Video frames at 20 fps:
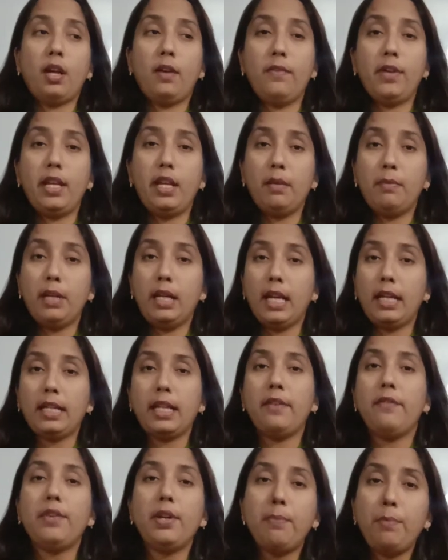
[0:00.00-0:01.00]
available at
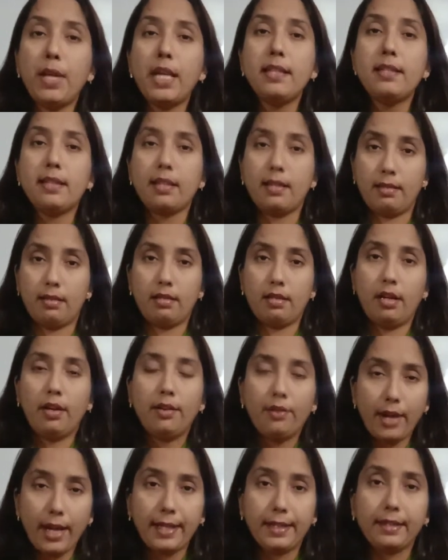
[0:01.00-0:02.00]
every places,
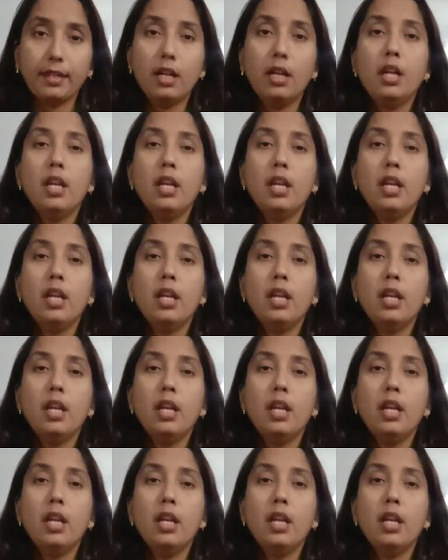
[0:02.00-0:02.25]
right?